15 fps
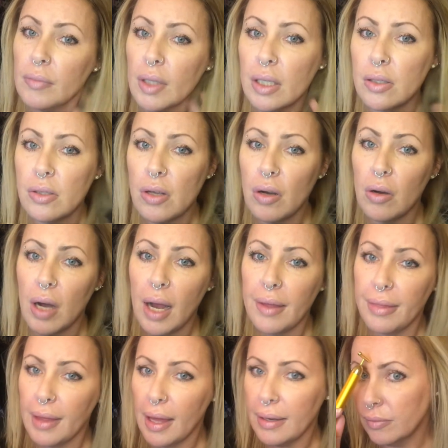So I
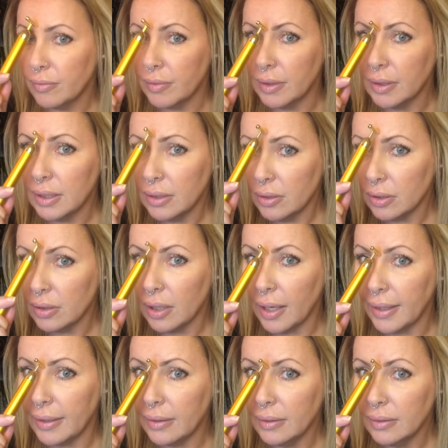then filled in her
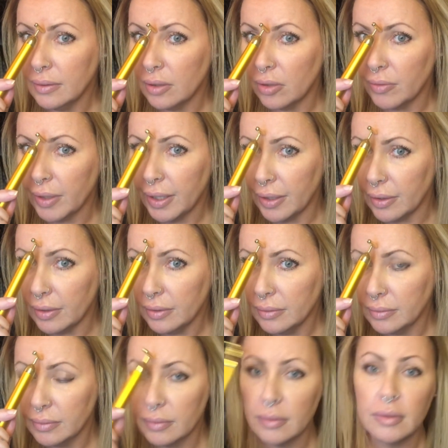line over here,
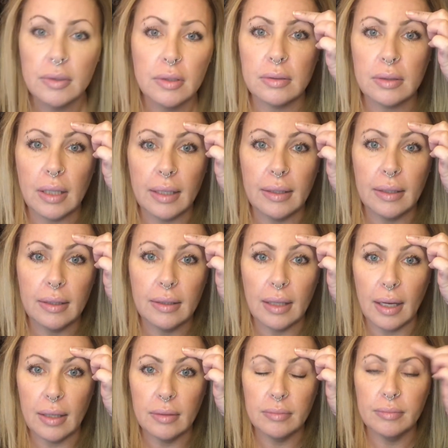tightening that.